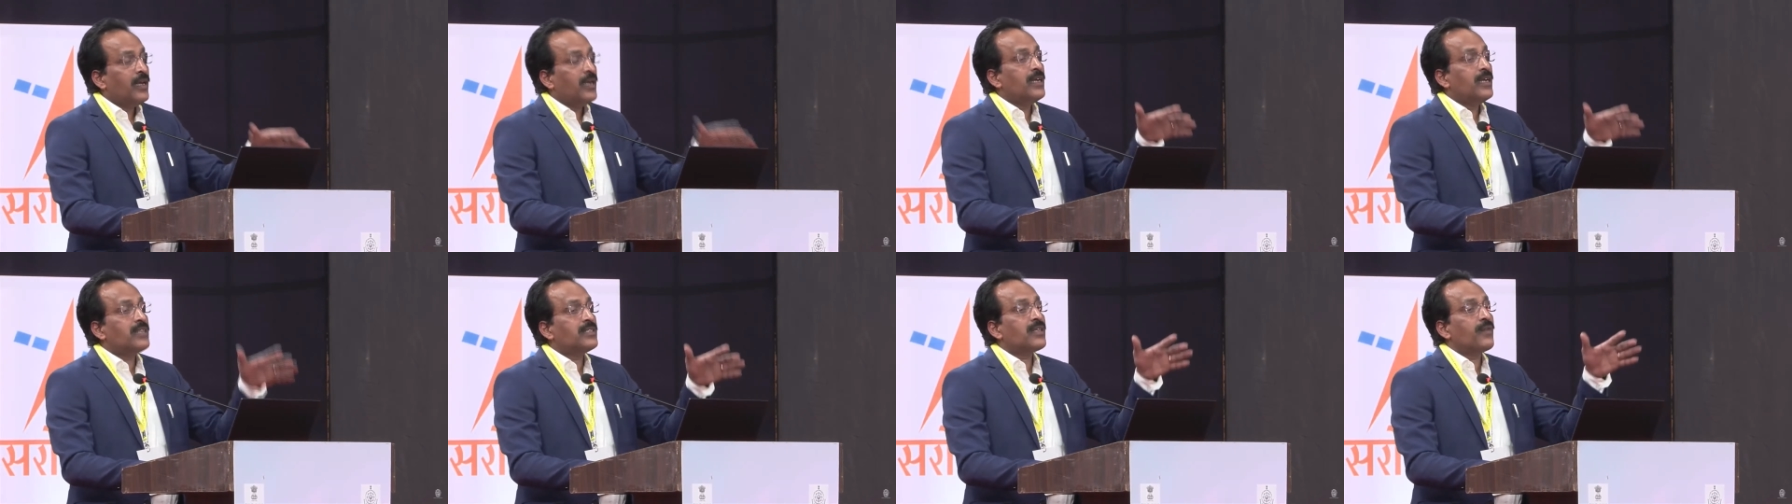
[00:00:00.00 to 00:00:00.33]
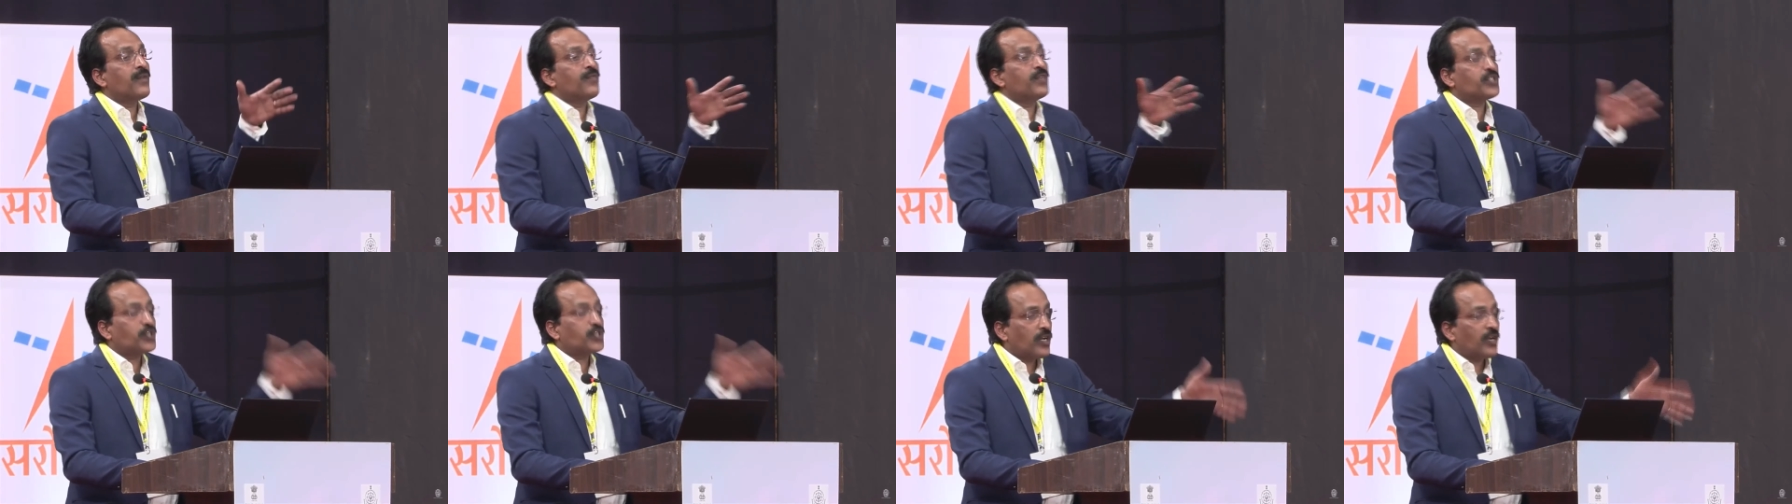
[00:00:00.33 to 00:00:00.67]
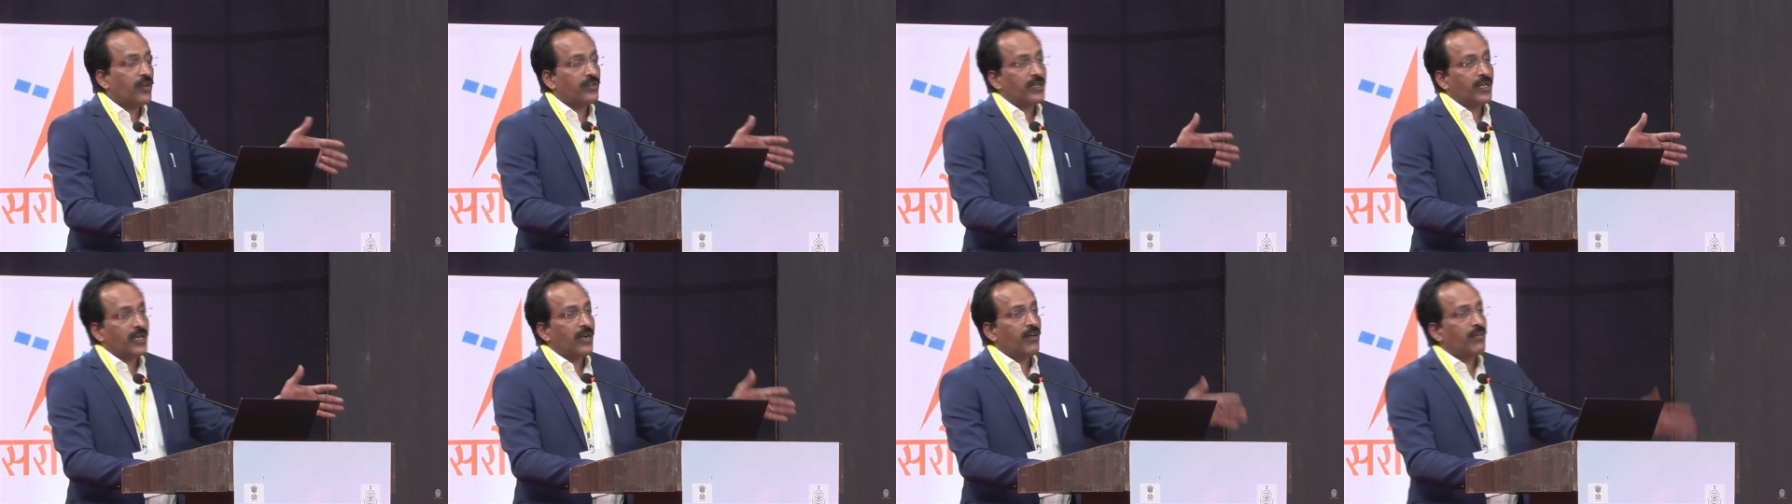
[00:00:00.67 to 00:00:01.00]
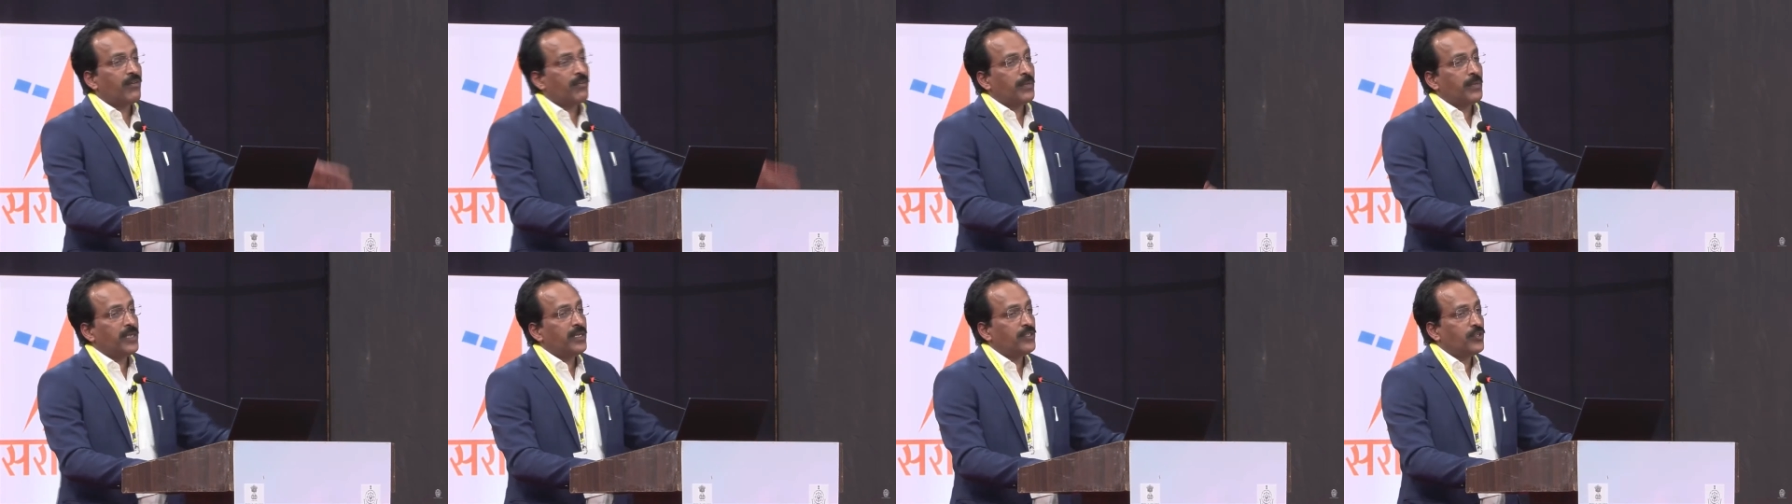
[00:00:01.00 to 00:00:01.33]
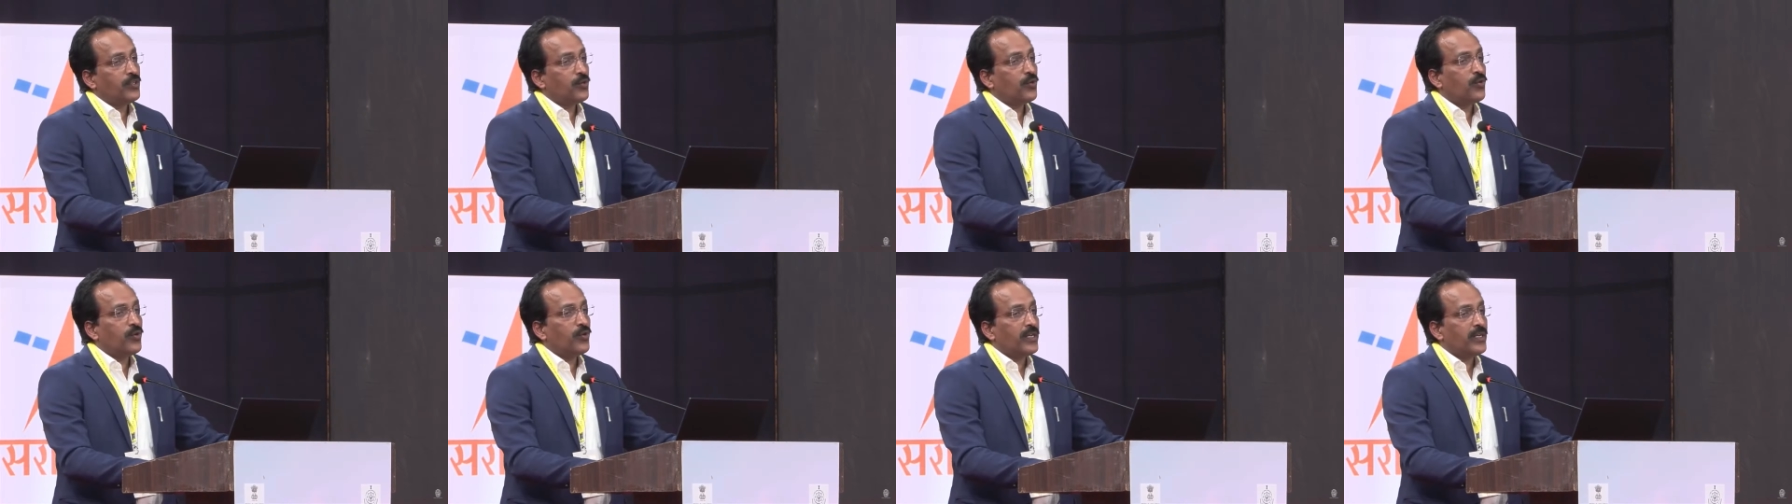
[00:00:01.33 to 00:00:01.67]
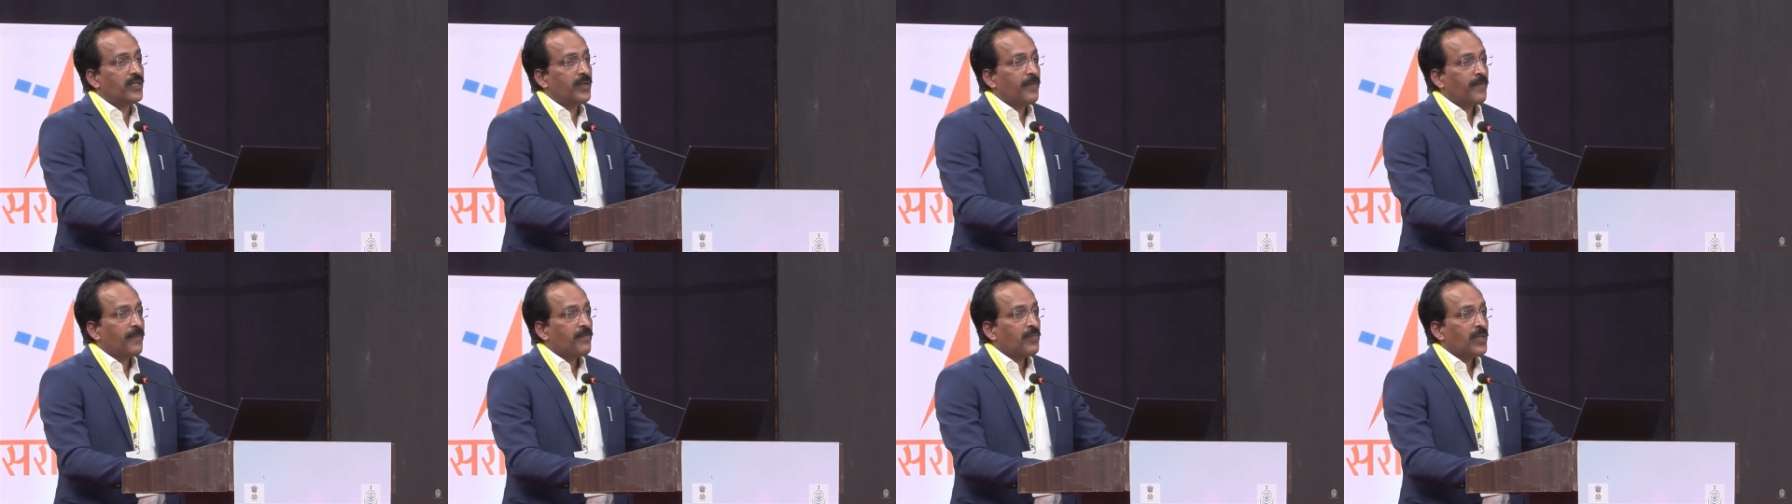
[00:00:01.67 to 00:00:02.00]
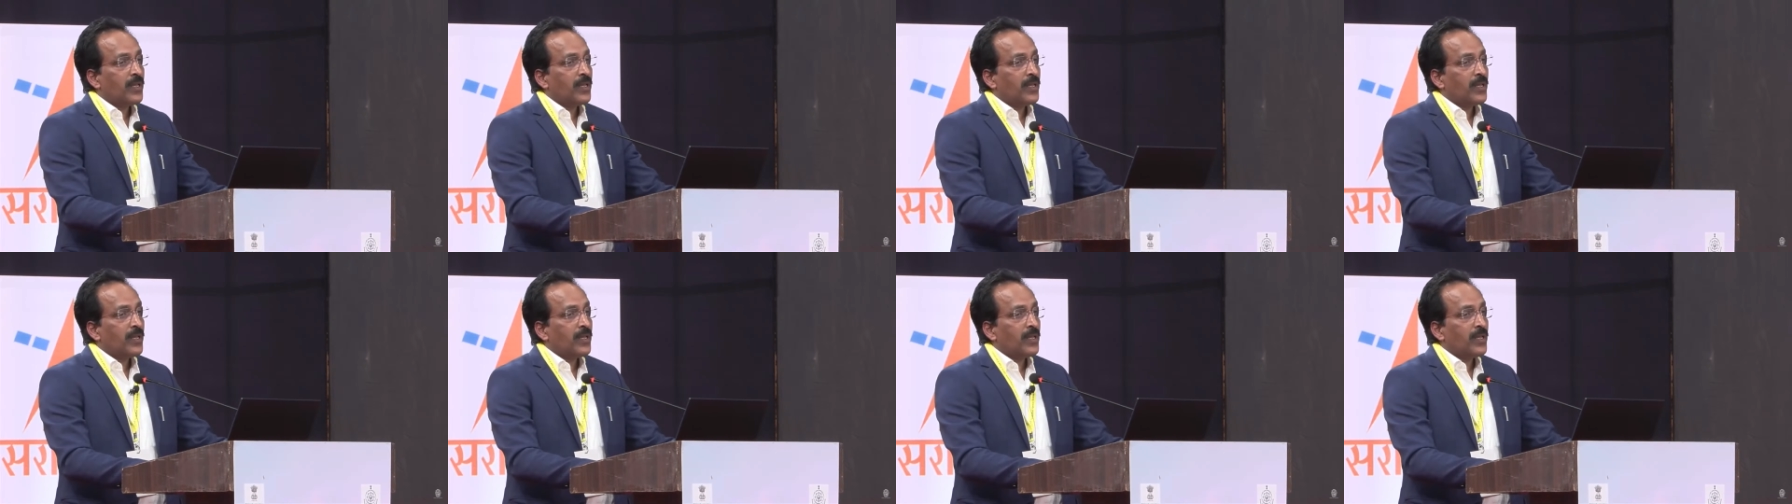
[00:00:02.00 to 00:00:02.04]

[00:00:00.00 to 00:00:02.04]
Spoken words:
It is a vision of the government to do it.